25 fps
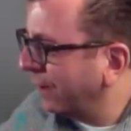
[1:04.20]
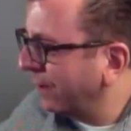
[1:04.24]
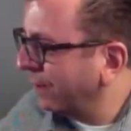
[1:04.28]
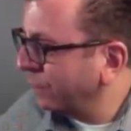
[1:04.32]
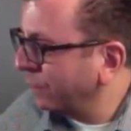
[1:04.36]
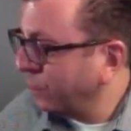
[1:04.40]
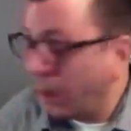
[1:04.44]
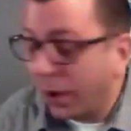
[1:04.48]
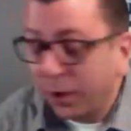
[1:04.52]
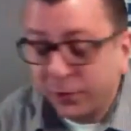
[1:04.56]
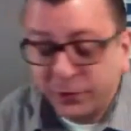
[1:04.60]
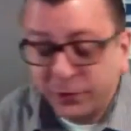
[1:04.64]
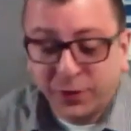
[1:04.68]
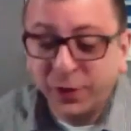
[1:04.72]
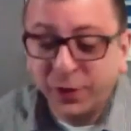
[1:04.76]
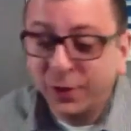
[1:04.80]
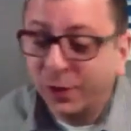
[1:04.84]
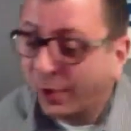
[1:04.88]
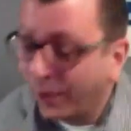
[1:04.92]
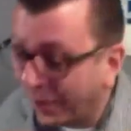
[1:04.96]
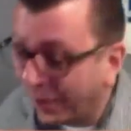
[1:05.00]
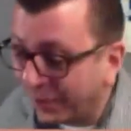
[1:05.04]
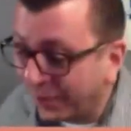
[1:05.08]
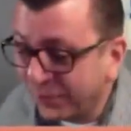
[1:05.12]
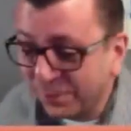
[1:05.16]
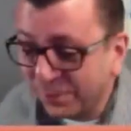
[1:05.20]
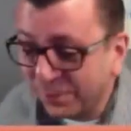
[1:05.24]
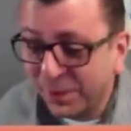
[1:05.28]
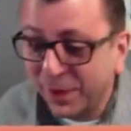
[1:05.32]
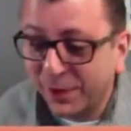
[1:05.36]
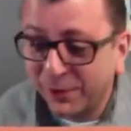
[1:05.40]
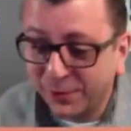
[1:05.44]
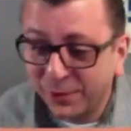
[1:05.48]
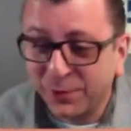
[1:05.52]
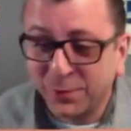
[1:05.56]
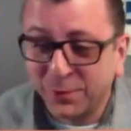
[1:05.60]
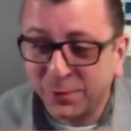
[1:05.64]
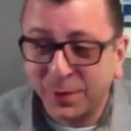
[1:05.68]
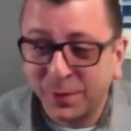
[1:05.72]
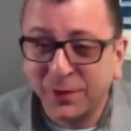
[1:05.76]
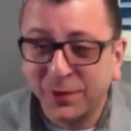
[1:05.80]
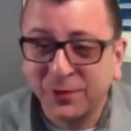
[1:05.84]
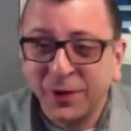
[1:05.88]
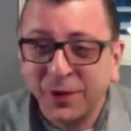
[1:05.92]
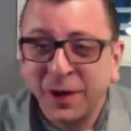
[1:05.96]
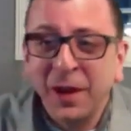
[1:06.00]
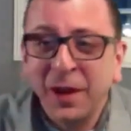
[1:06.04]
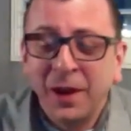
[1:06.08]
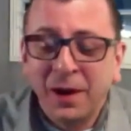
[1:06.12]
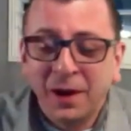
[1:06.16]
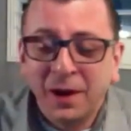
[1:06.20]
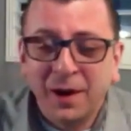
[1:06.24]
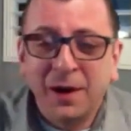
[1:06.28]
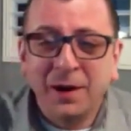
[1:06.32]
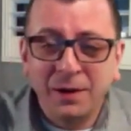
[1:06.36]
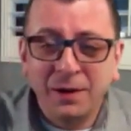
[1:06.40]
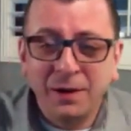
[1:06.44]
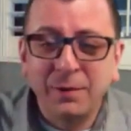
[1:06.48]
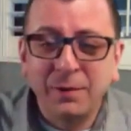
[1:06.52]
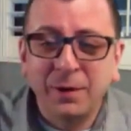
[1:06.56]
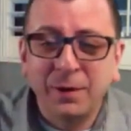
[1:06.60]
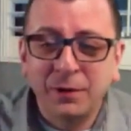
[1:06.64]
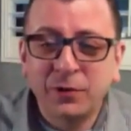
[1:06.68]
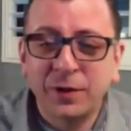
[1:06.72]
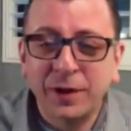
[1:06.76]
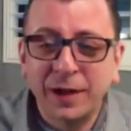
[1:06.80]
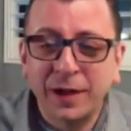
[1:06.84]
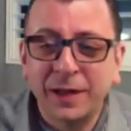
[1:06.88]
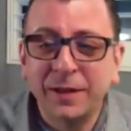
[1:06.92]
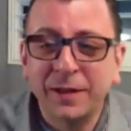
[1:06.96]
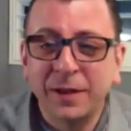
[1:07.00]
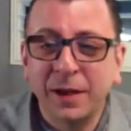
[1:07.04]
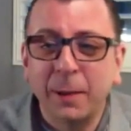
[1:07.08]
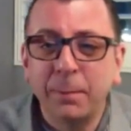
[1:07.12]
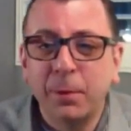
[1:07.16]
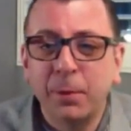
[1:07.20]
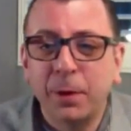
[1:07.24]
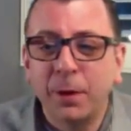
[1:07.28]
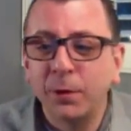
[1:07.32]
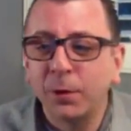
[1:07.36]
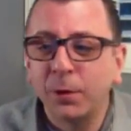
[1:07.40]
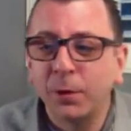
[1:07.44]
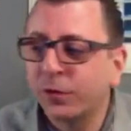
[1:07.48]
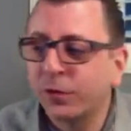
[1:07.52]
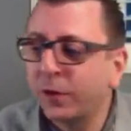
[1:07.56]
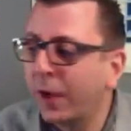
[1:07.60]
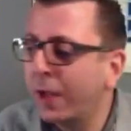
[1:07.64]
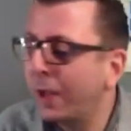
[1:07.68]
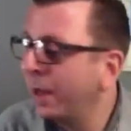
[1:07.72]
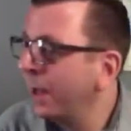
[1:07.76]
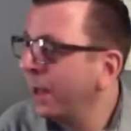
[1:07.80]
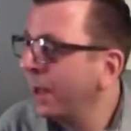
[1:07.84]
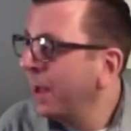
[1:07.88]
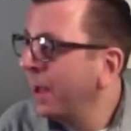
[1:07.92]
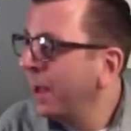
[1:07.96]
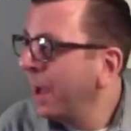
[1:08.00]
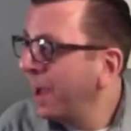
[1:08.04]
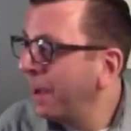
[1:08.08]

lots and lots of pictures, which eventually ended up on their site,